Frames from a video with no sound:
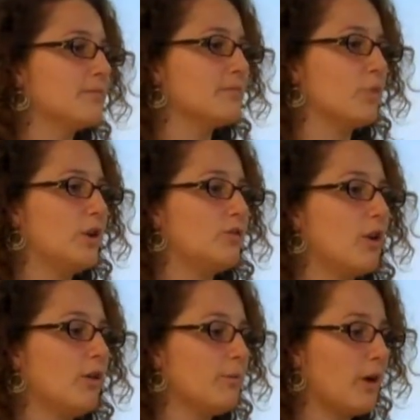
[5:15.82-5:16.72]
When you
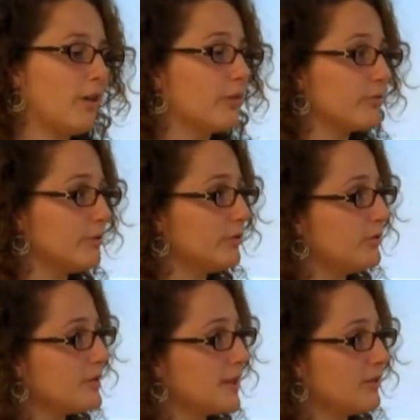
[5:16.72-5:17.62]
go abroad through
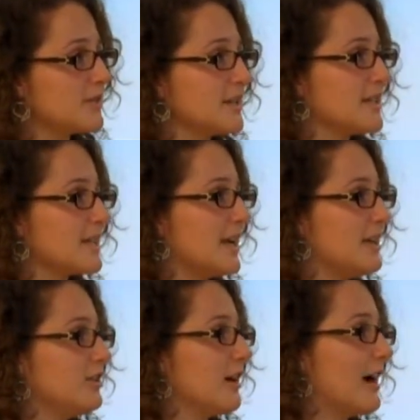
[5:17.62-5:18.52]
San Jose State,
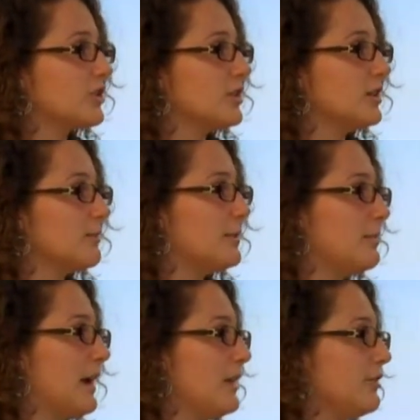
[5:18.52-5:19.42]
you're actually going to be
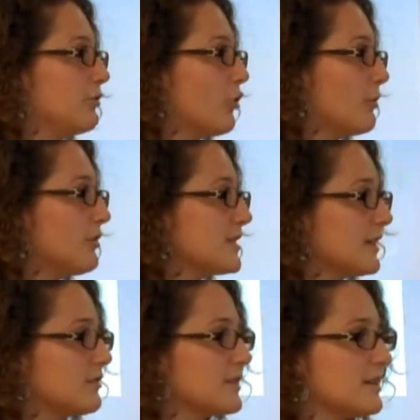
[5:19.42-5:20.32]
paying your normal
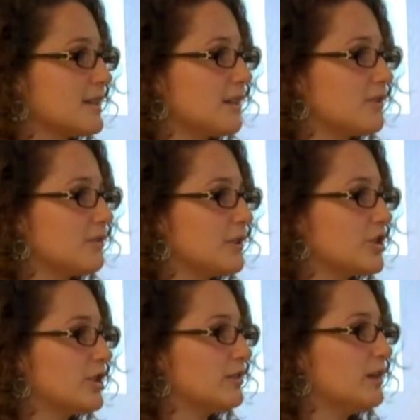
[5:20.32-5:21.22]
San Jose State
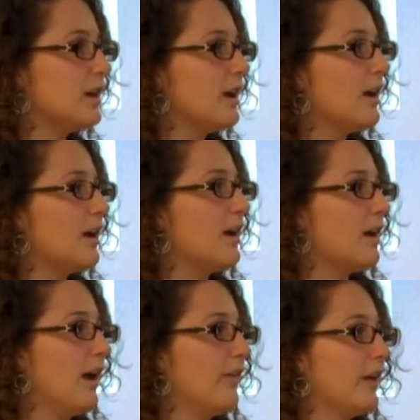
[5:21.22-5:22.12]
tuition,
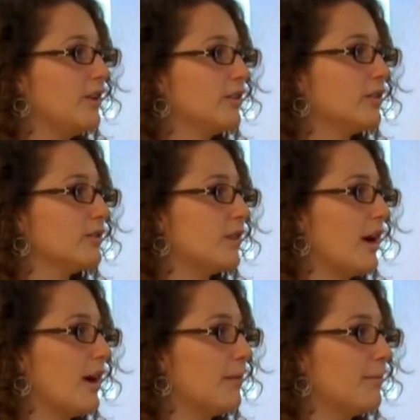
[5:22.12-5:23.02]
and then your
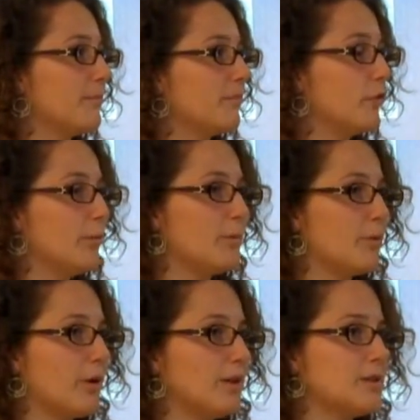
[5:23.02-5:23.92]
room and
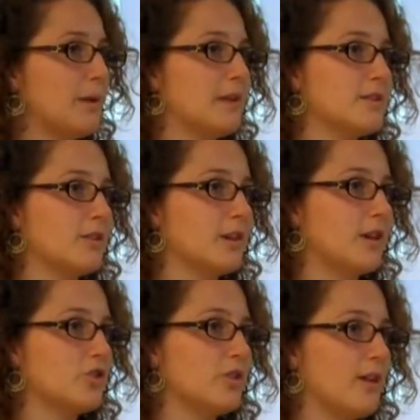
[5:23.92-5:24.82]
board depends on the
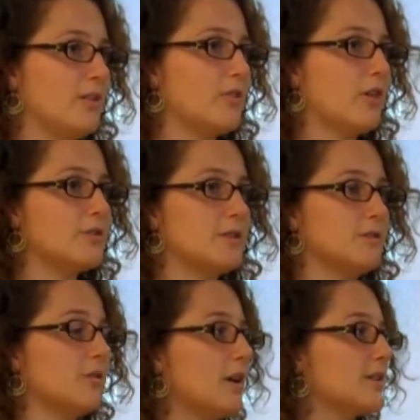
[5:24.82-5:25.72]
country that you go to.
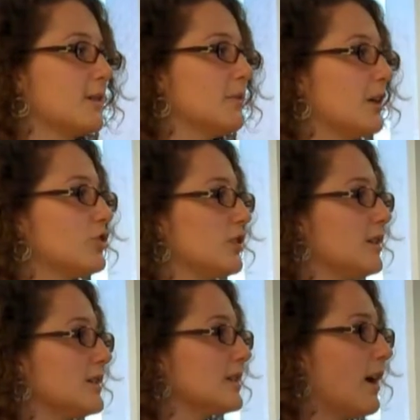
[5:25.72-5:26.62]
Some
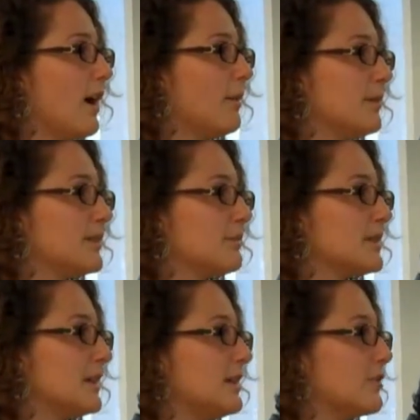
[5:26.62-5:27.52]
countries and some
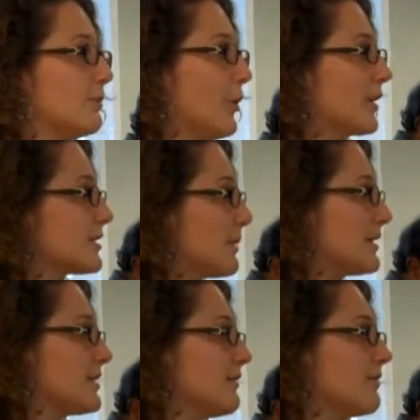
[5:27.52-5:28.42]
cities are more
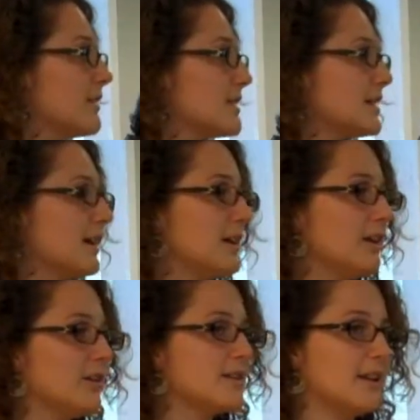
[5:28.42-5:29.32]
expensive than staying
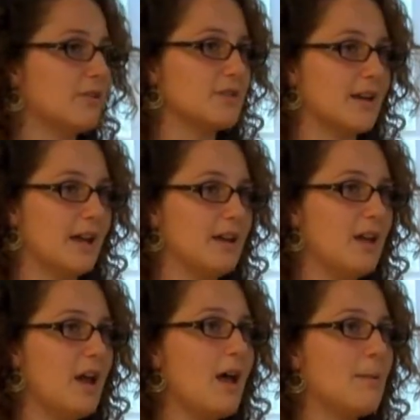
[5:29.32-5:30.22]
here in San Jose,
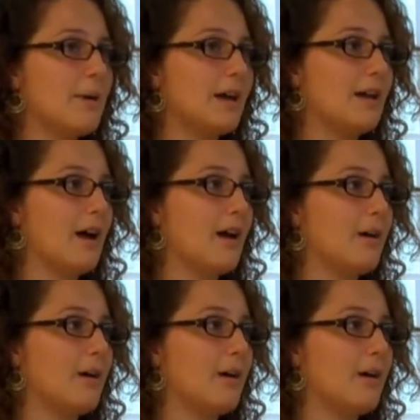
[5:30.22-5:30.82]
but